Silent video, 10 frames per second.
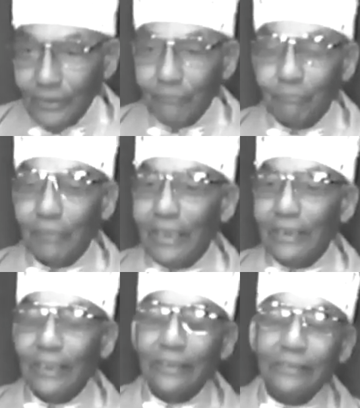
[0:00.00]

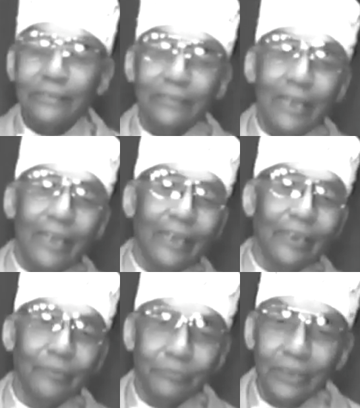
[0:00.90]
Many a
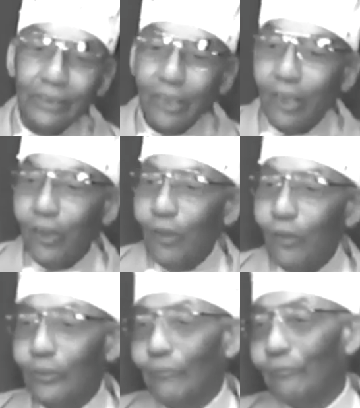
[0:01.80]
times,
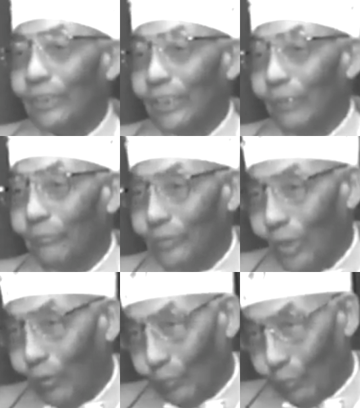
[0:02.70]
all of them
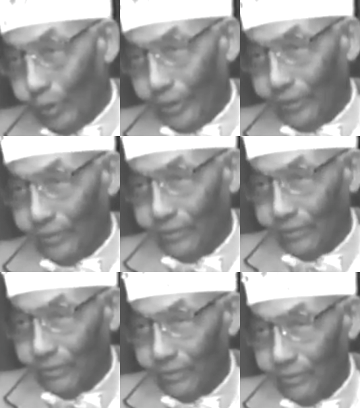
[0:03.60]
don't work.
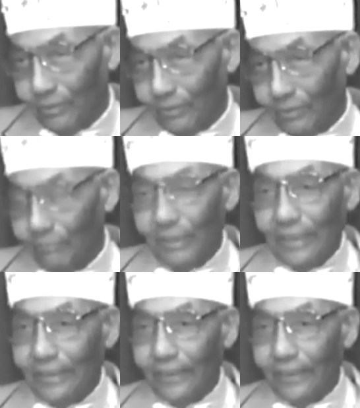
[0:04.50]
Many a